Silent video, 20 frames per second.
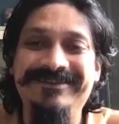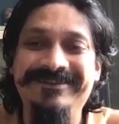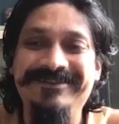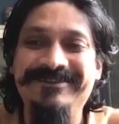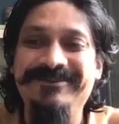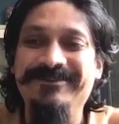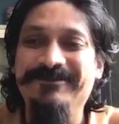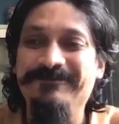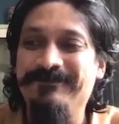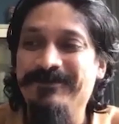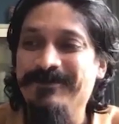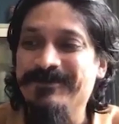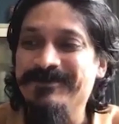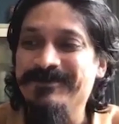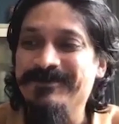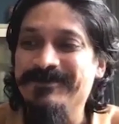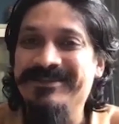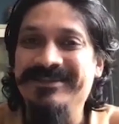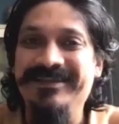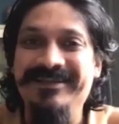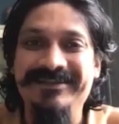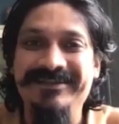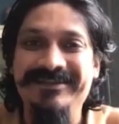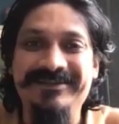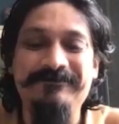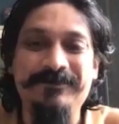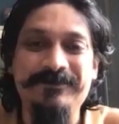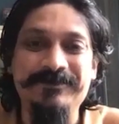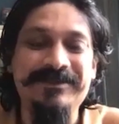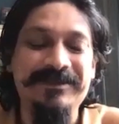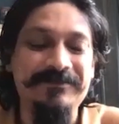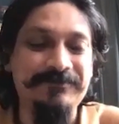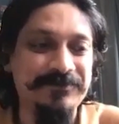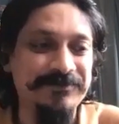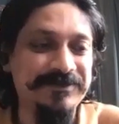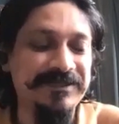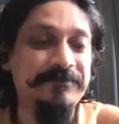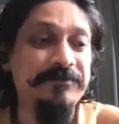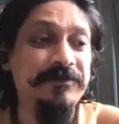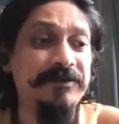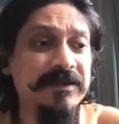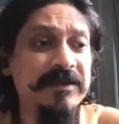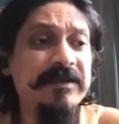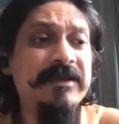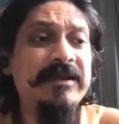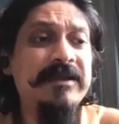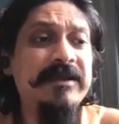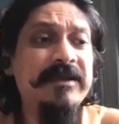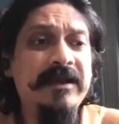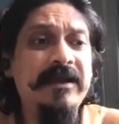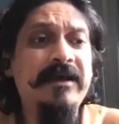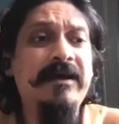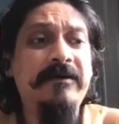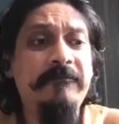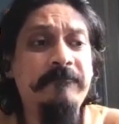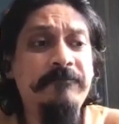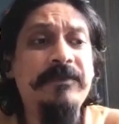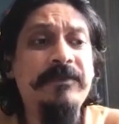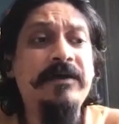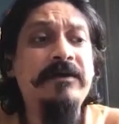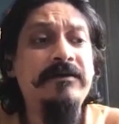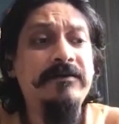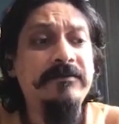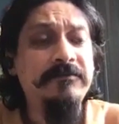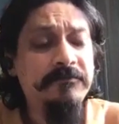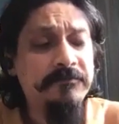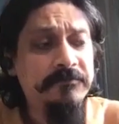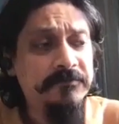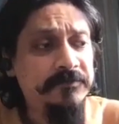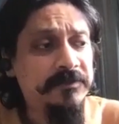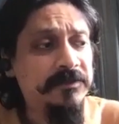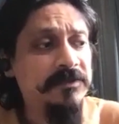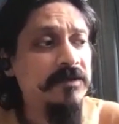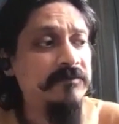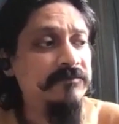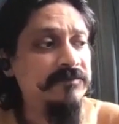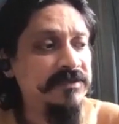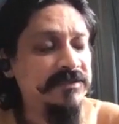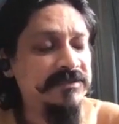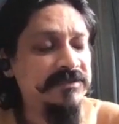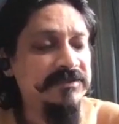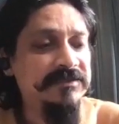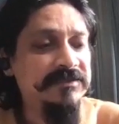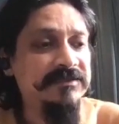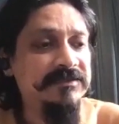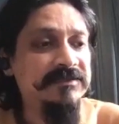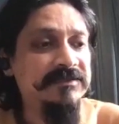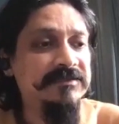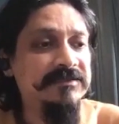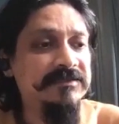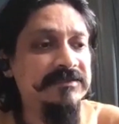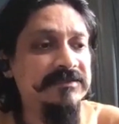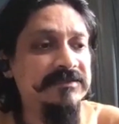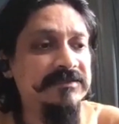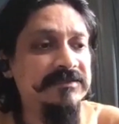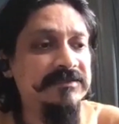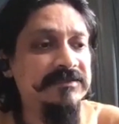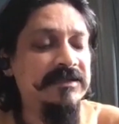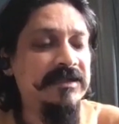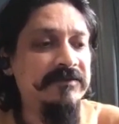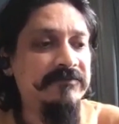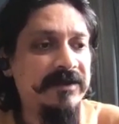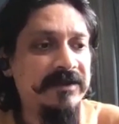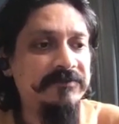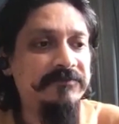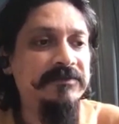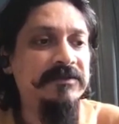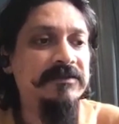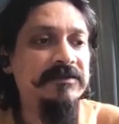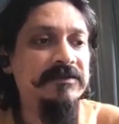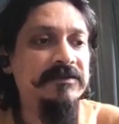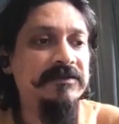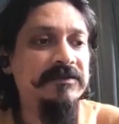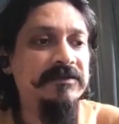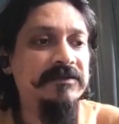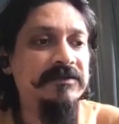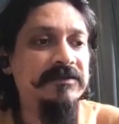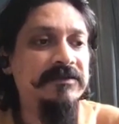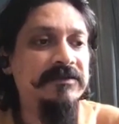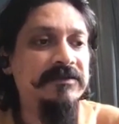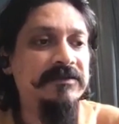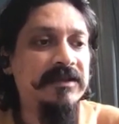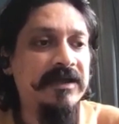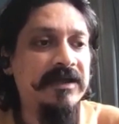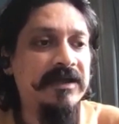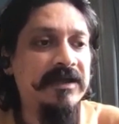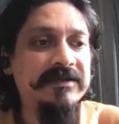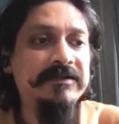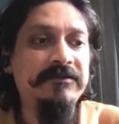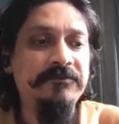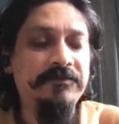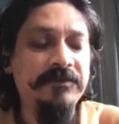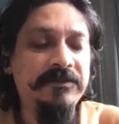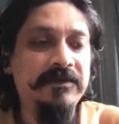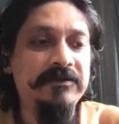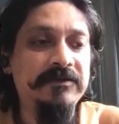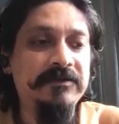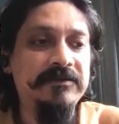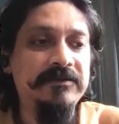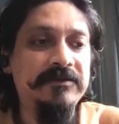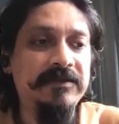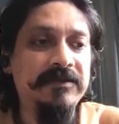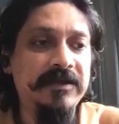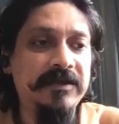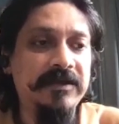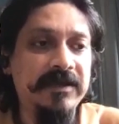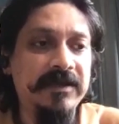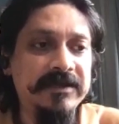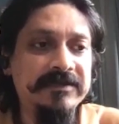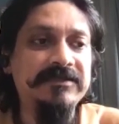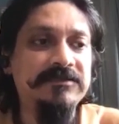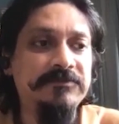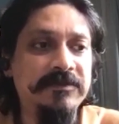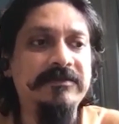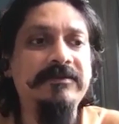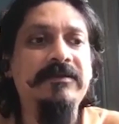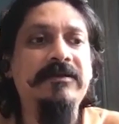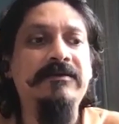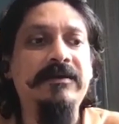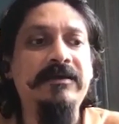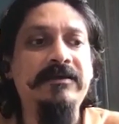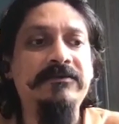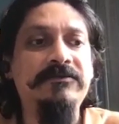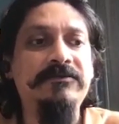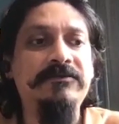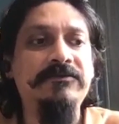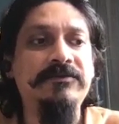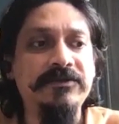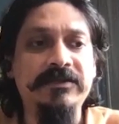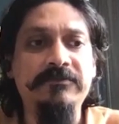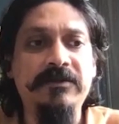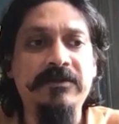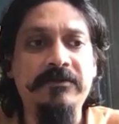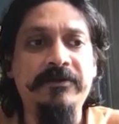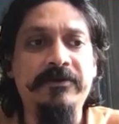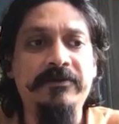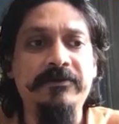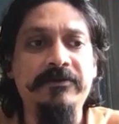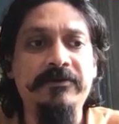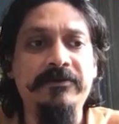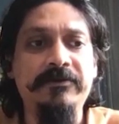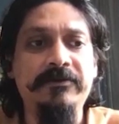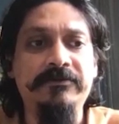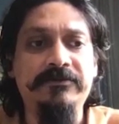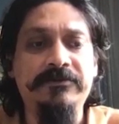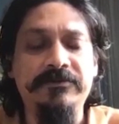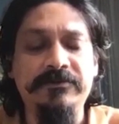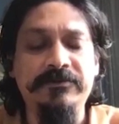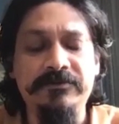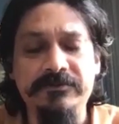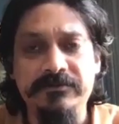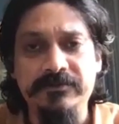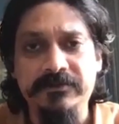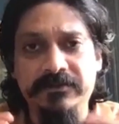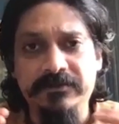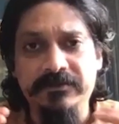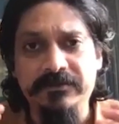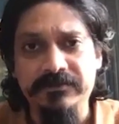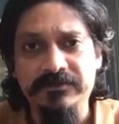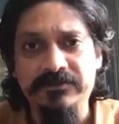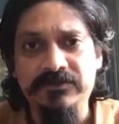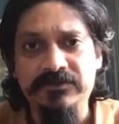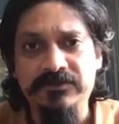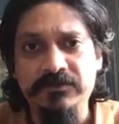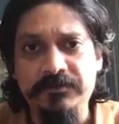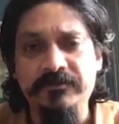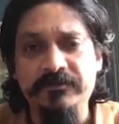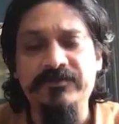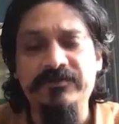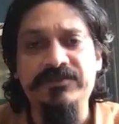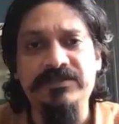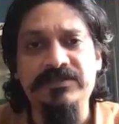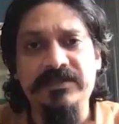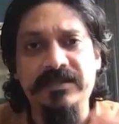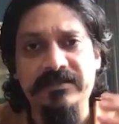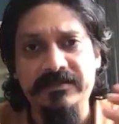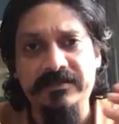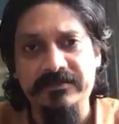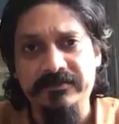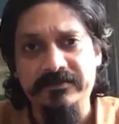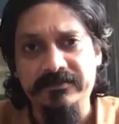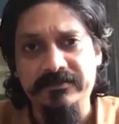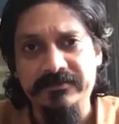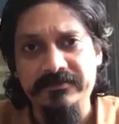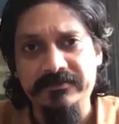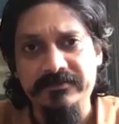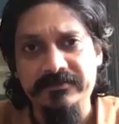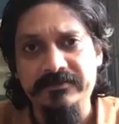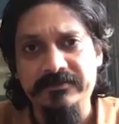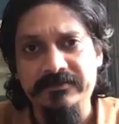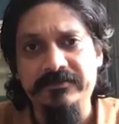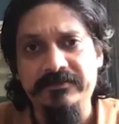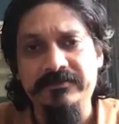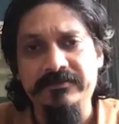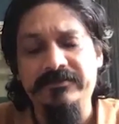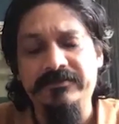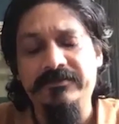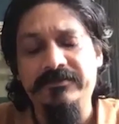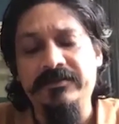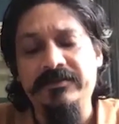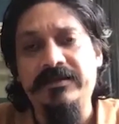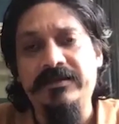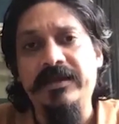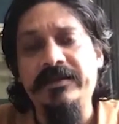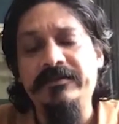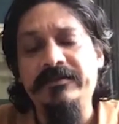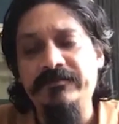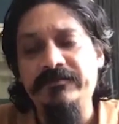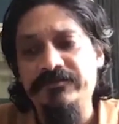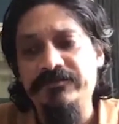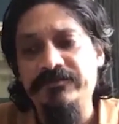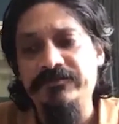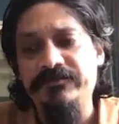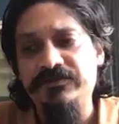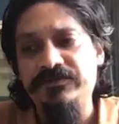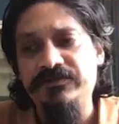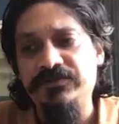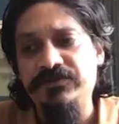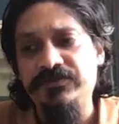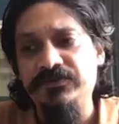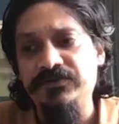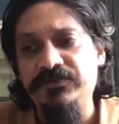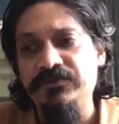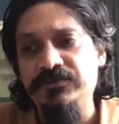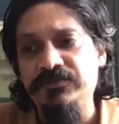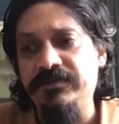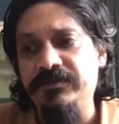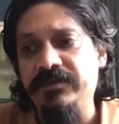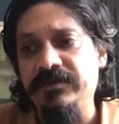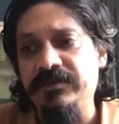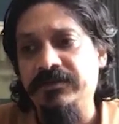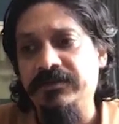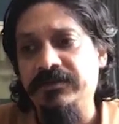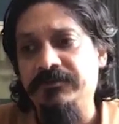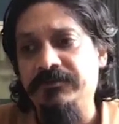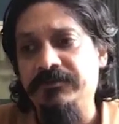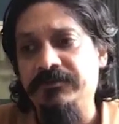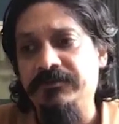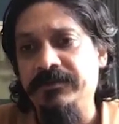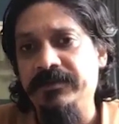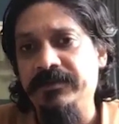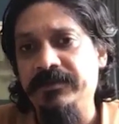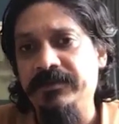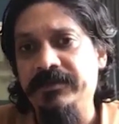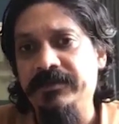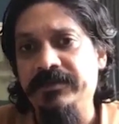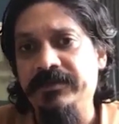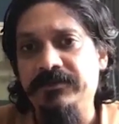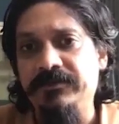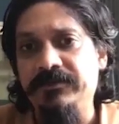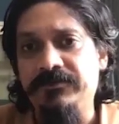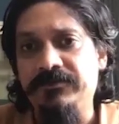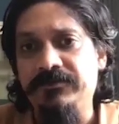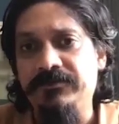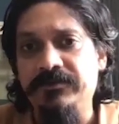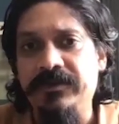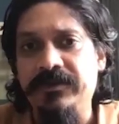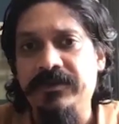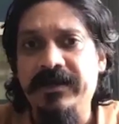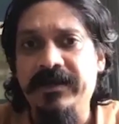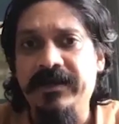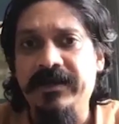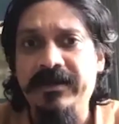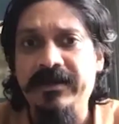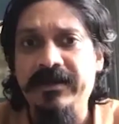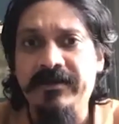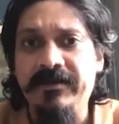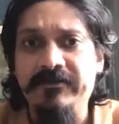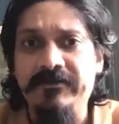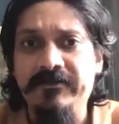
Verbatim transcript: you know post that post that project but um, uh, the conversations that i've had with the client uh, with our clients as well and to reassure them about you know the supervision and the the kind of shoe that we need to have